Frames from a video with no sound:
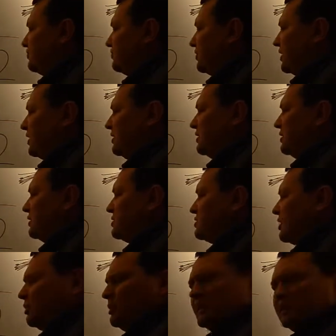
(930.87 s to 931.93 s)
3,
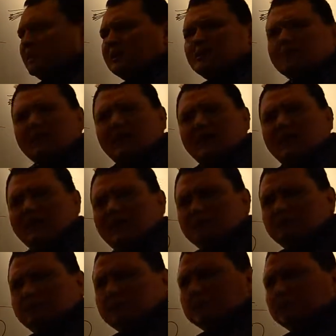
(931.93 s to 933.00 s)
so we can
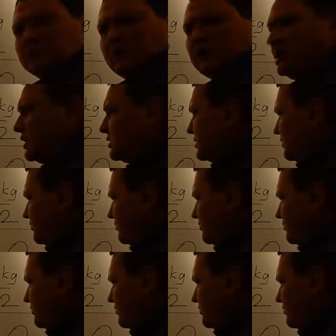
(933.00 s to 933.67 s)
create a